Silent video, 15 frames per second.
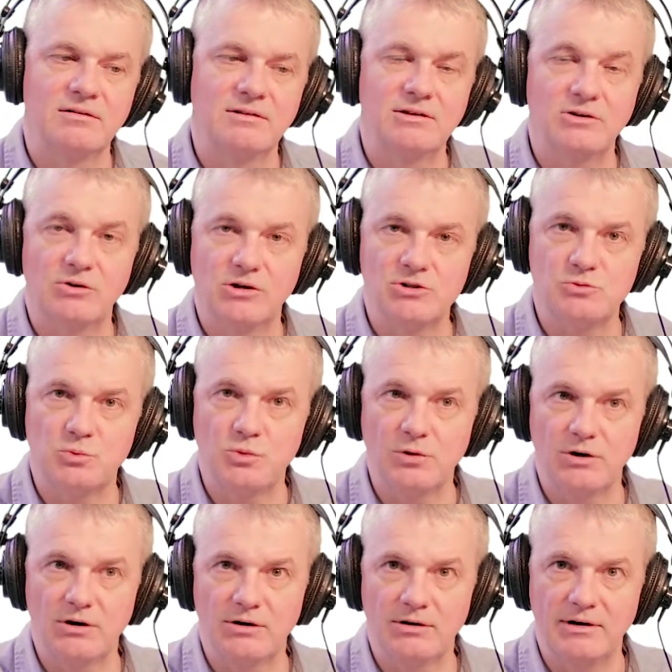You know, because
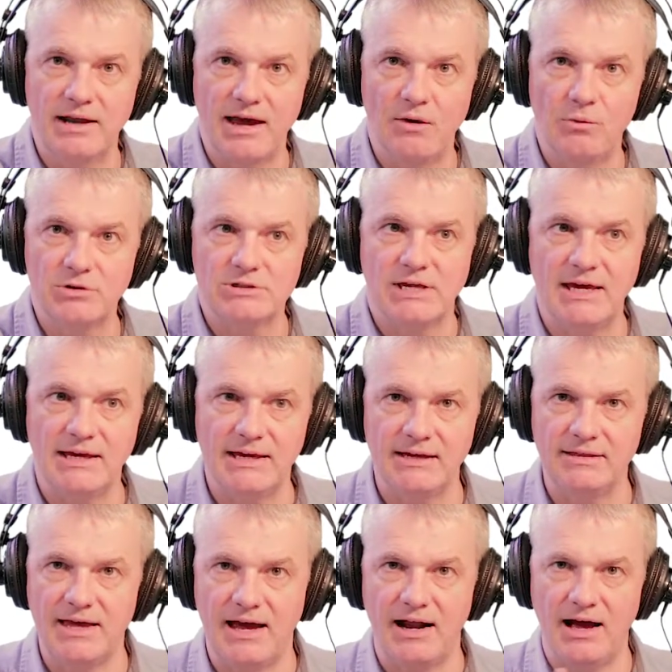we're
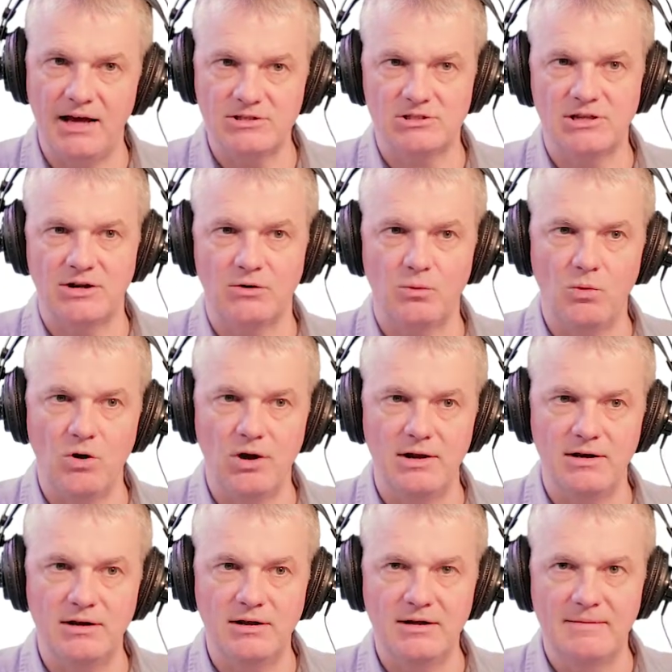taking that oscillator
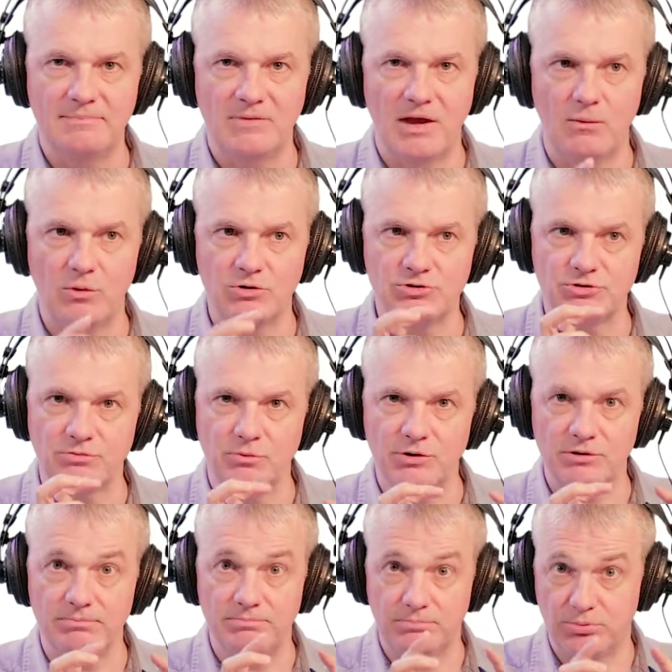1 and we're
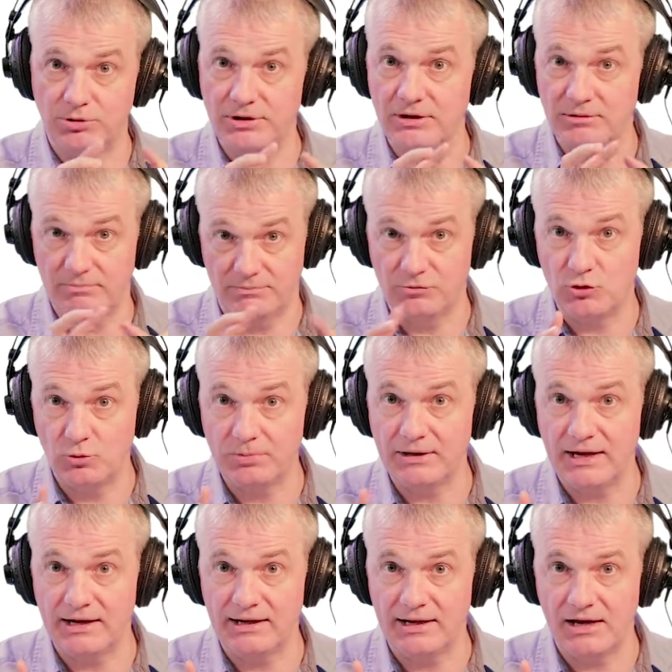duplicating
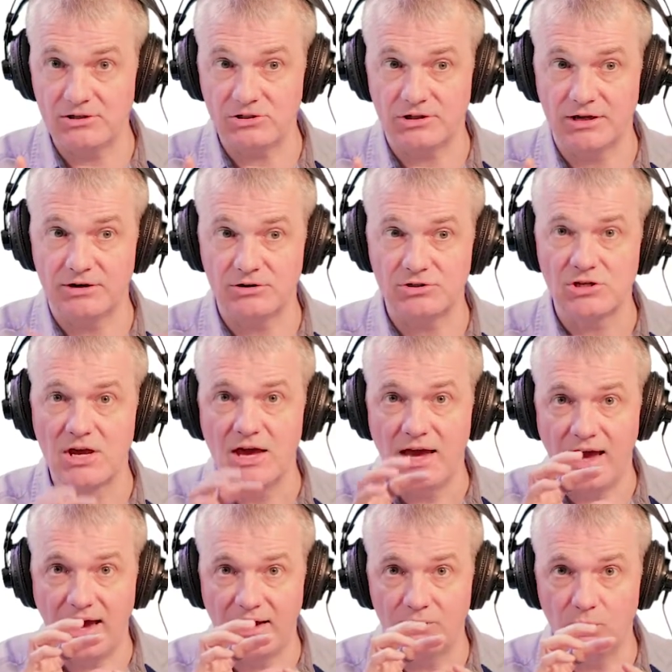the oscillators,
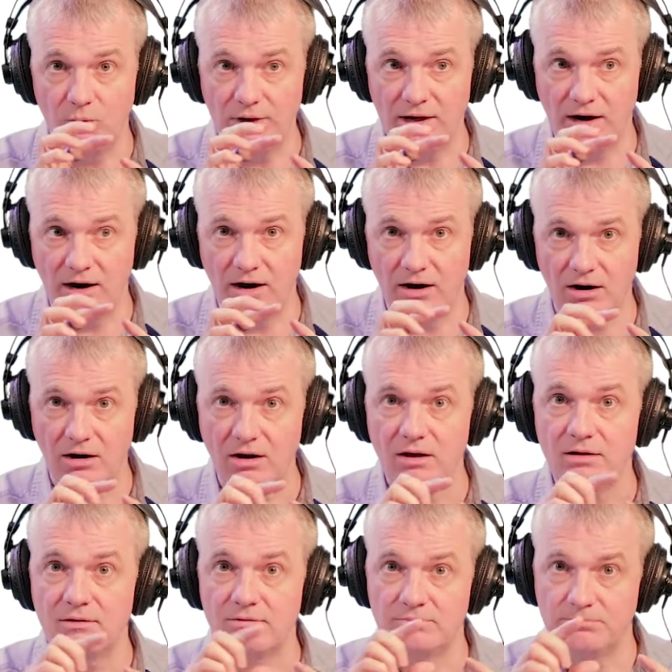and we are
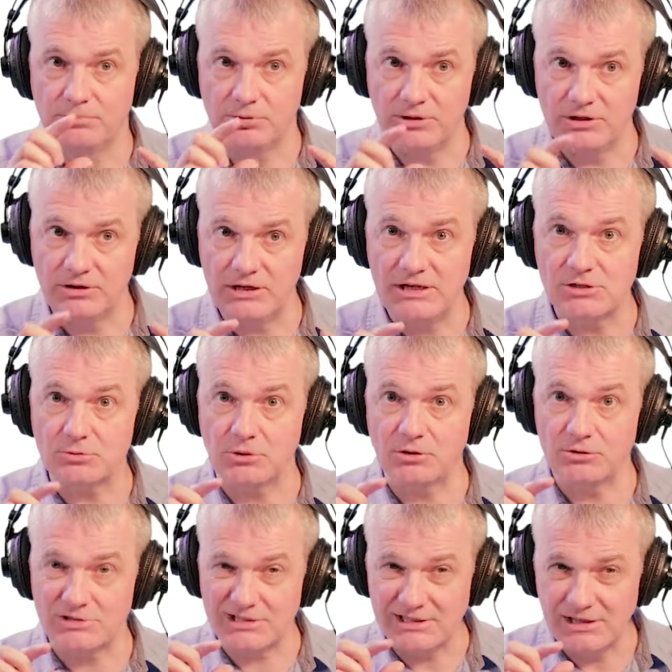putting each one of
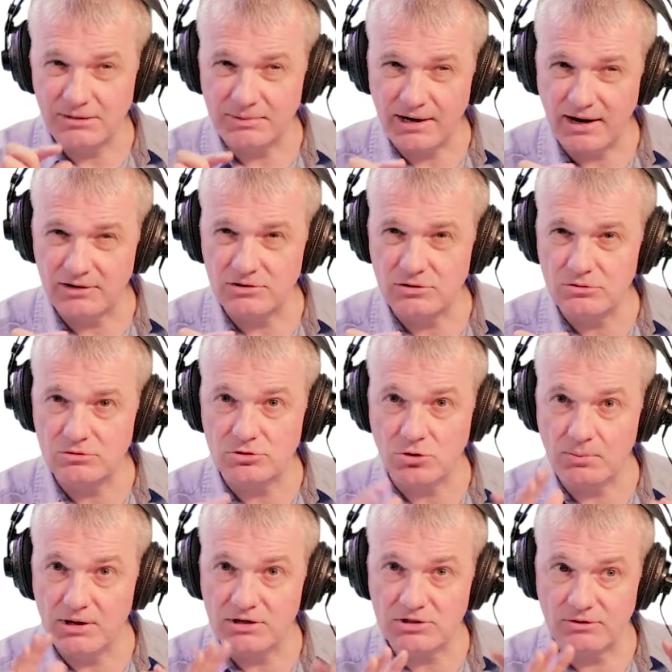those a little bit out of tune, so it
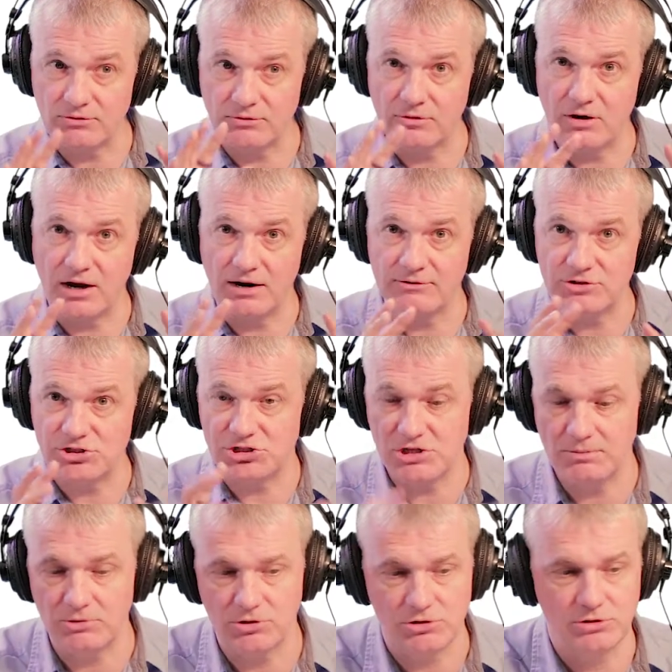makes a kind of a
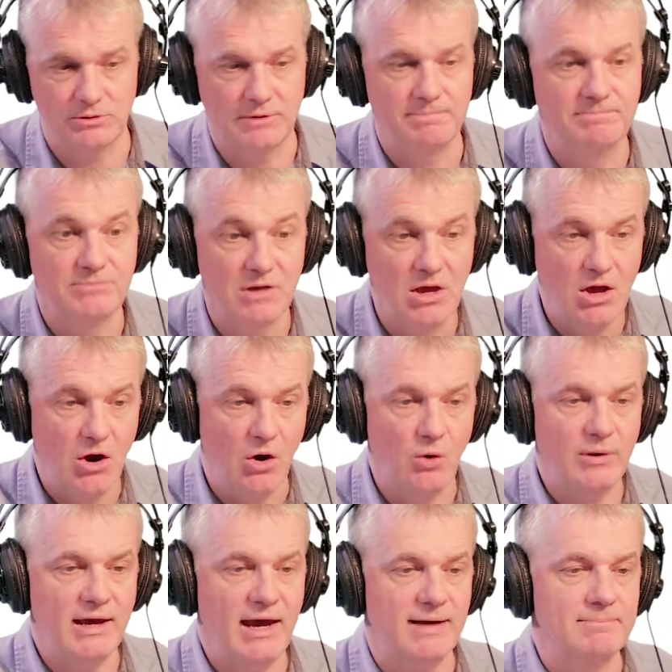shimmer to it.
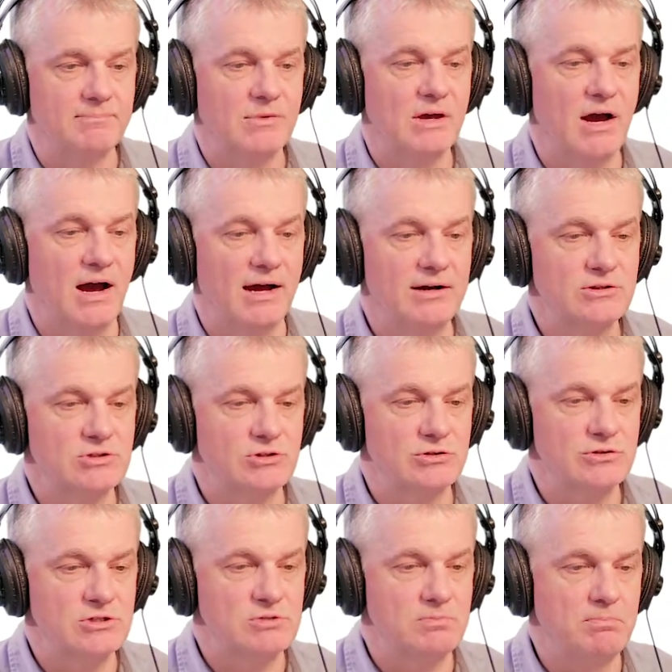Okay, I'm going to
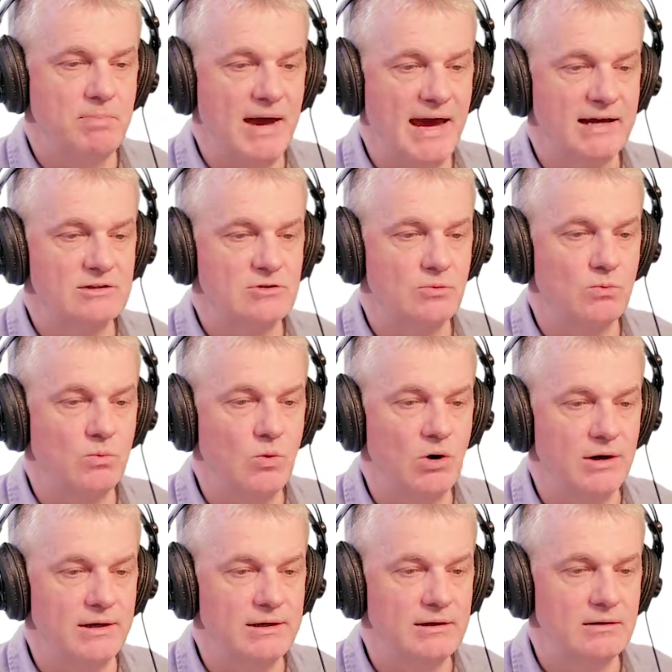turn this back to
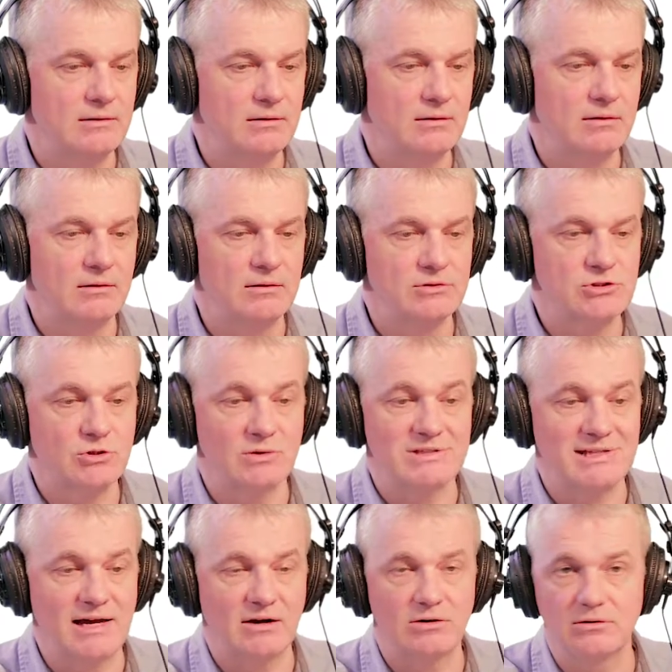1, so it's
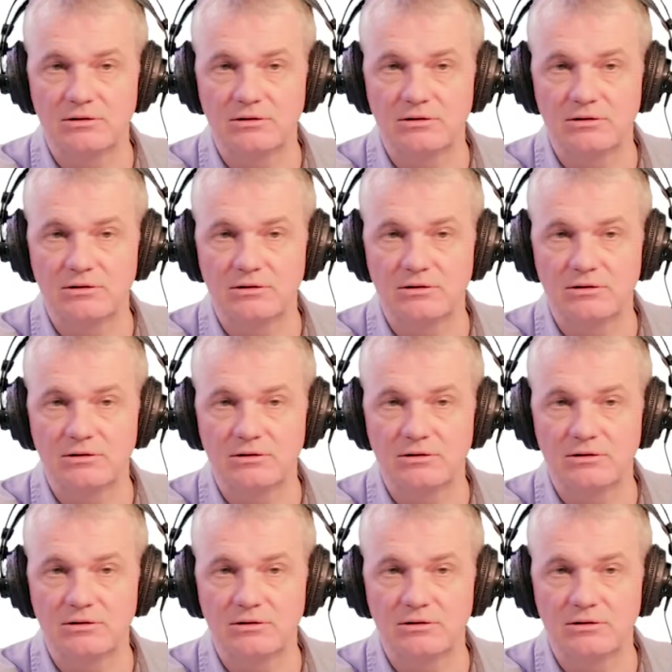not.